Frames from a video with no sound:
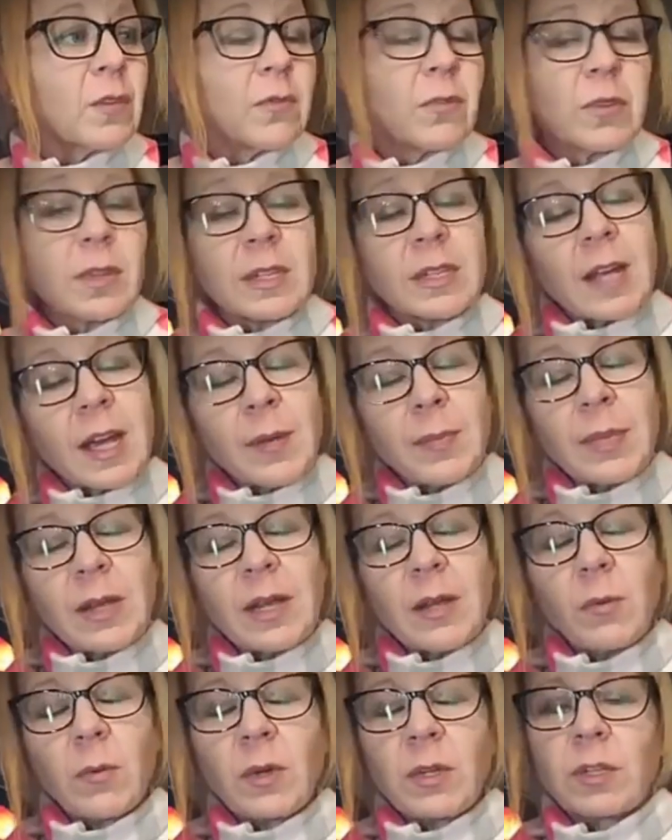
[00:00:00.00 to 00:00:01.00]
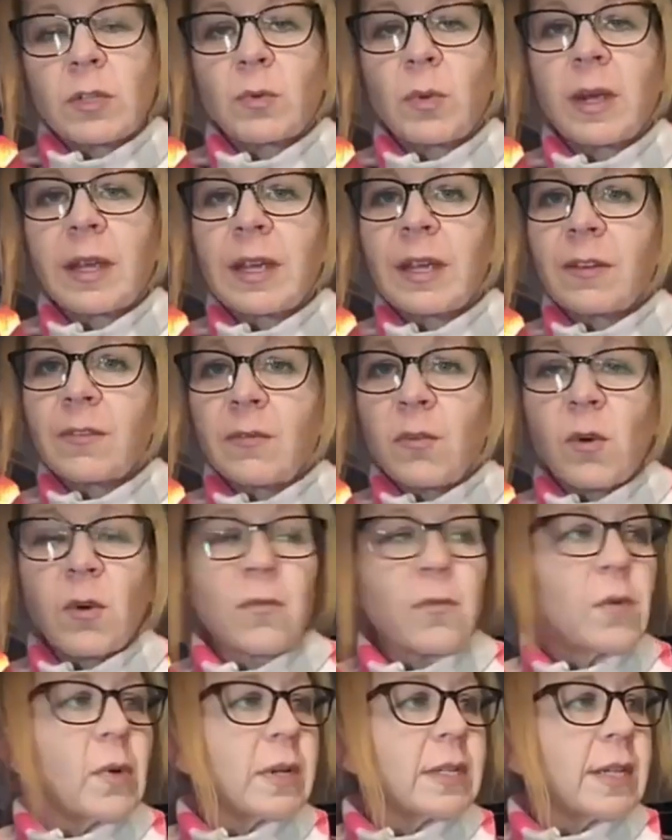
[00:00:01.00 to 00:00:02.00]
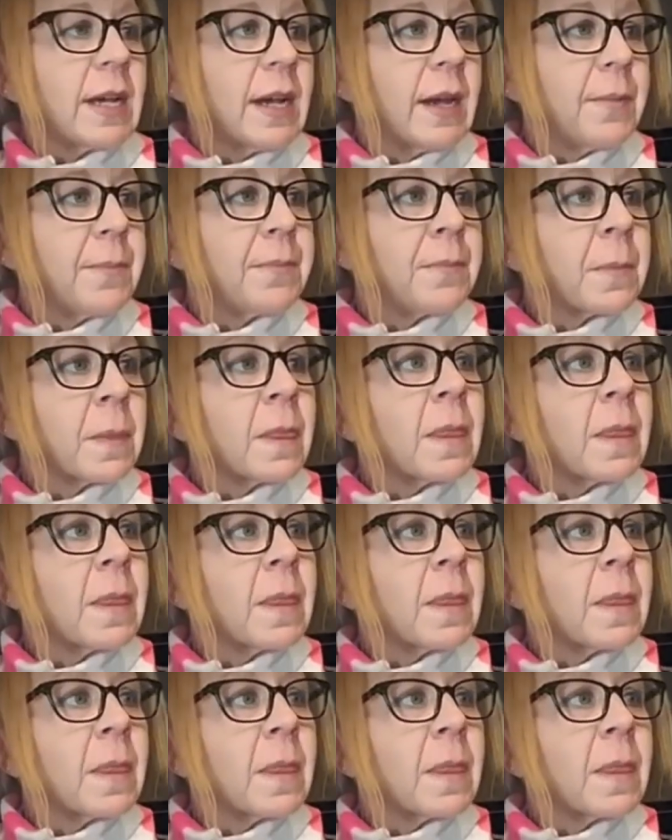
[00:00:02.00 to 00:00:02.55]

For the time being, we're just working in 4/4 time.